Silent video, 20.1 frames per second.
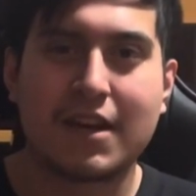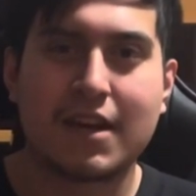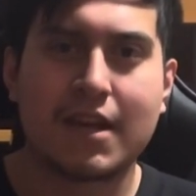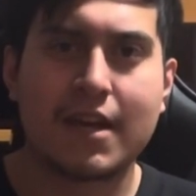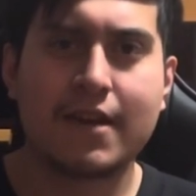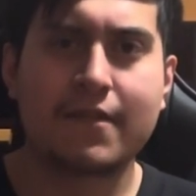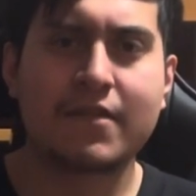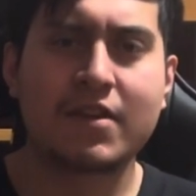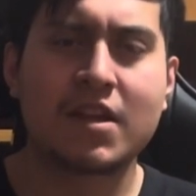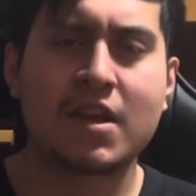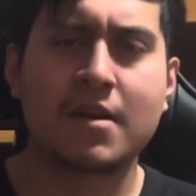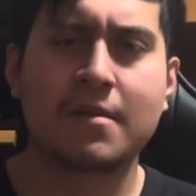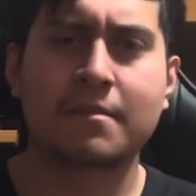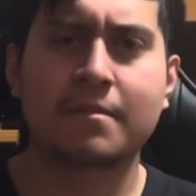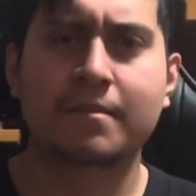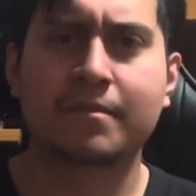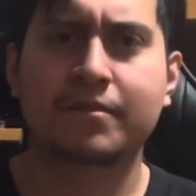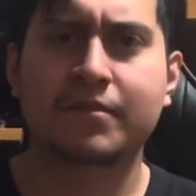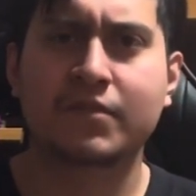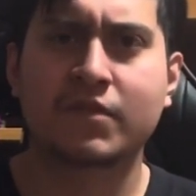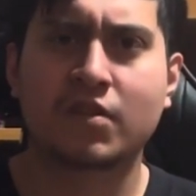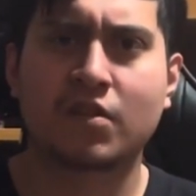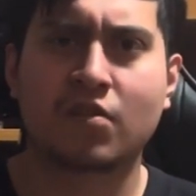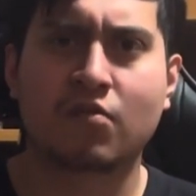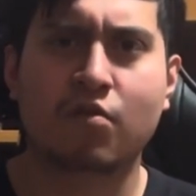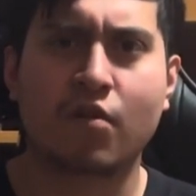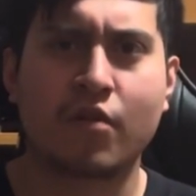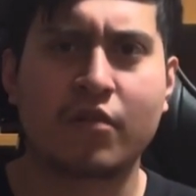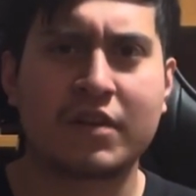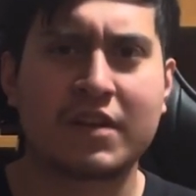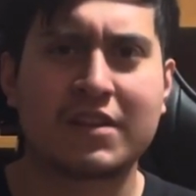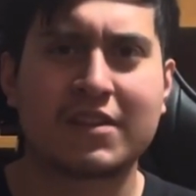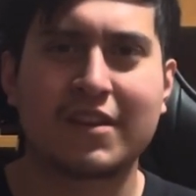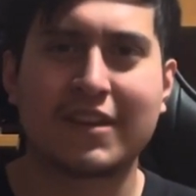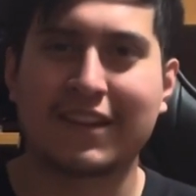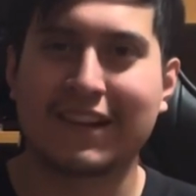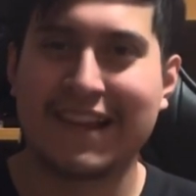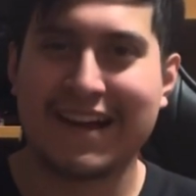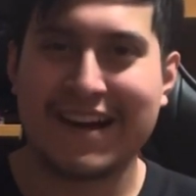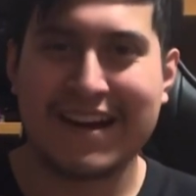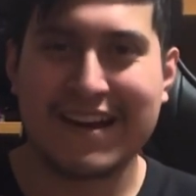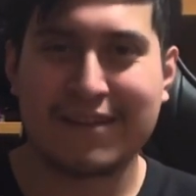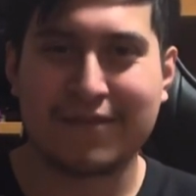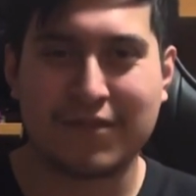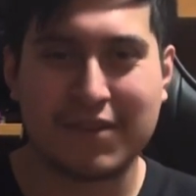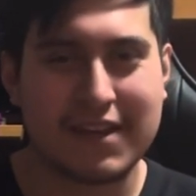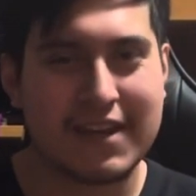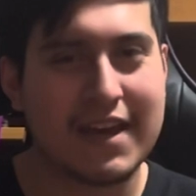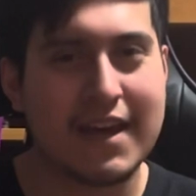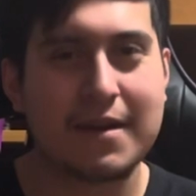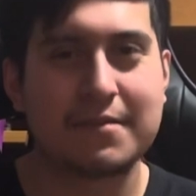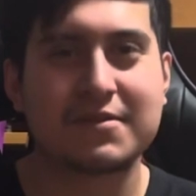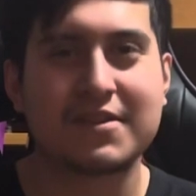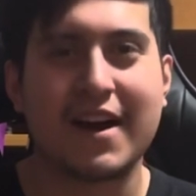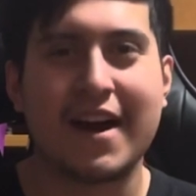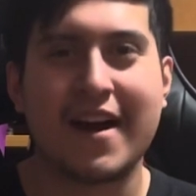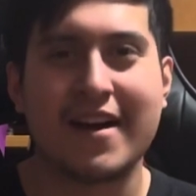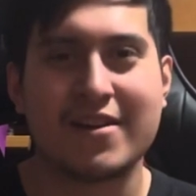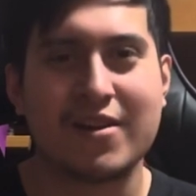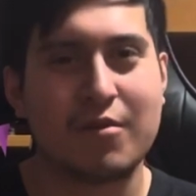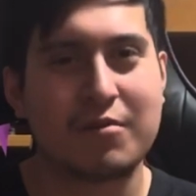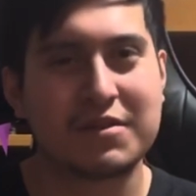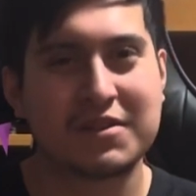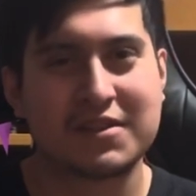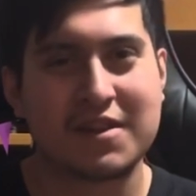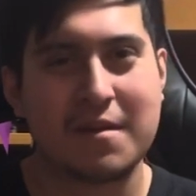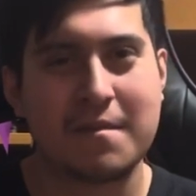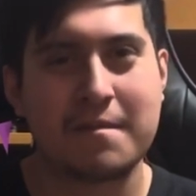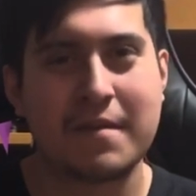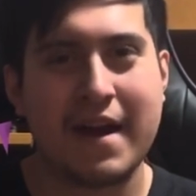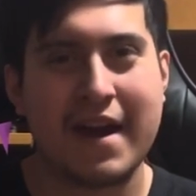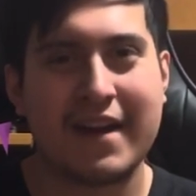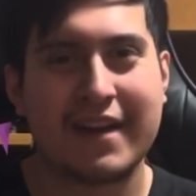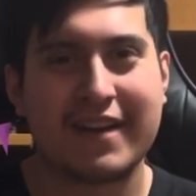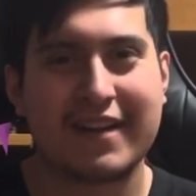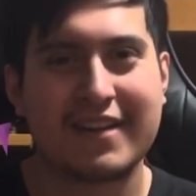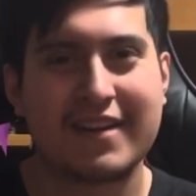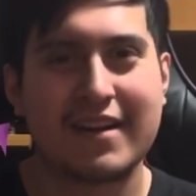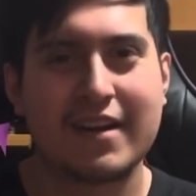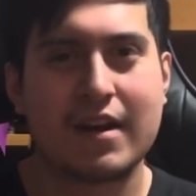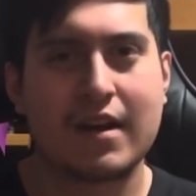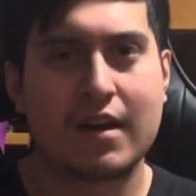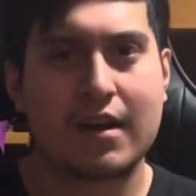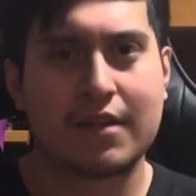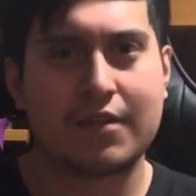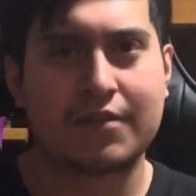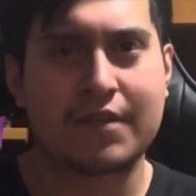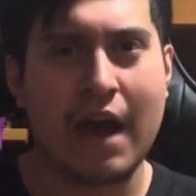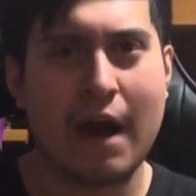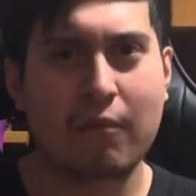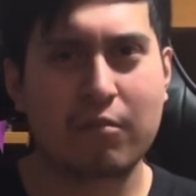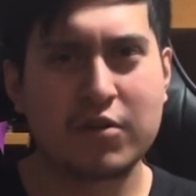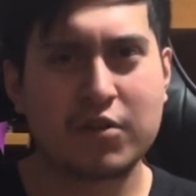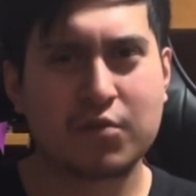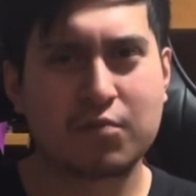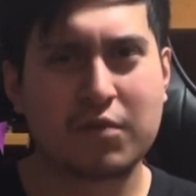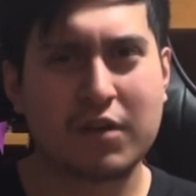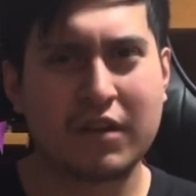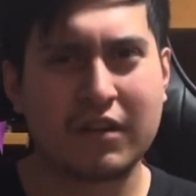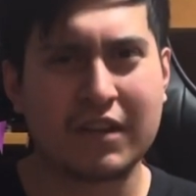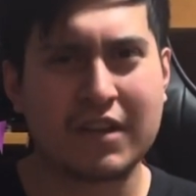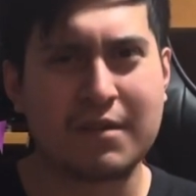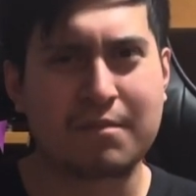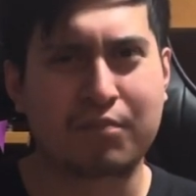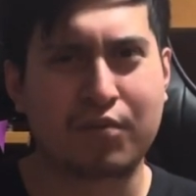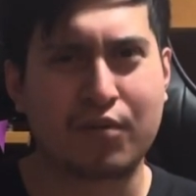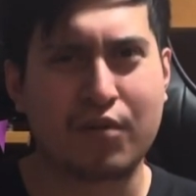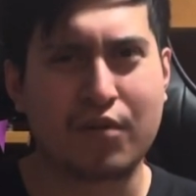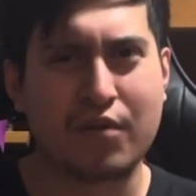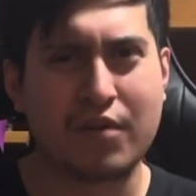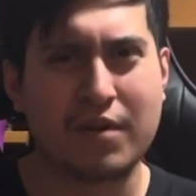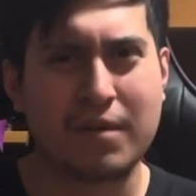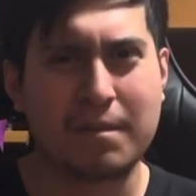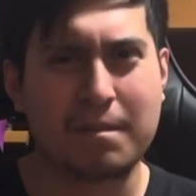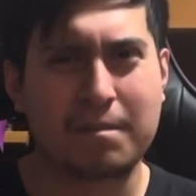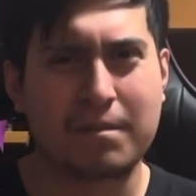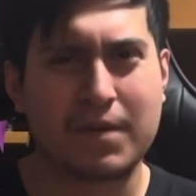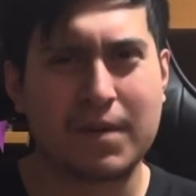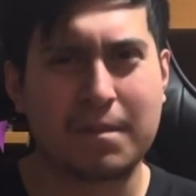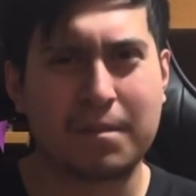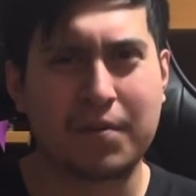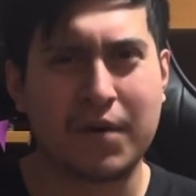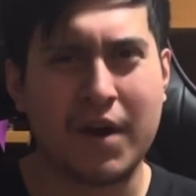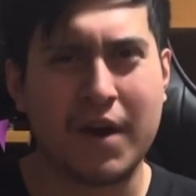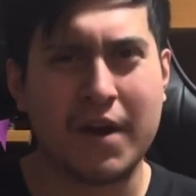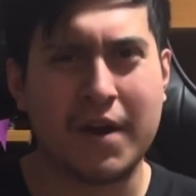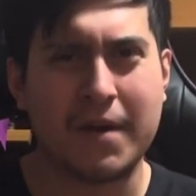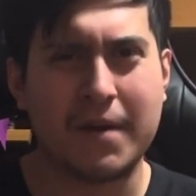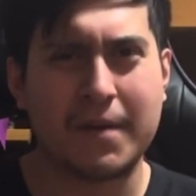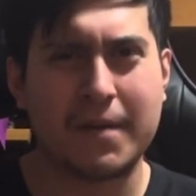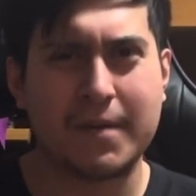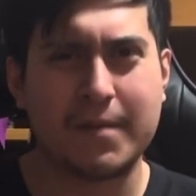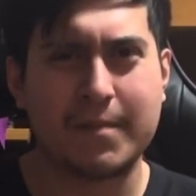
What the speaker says: Even him quoting the line from the games, "I always come back," that was weirdly put, but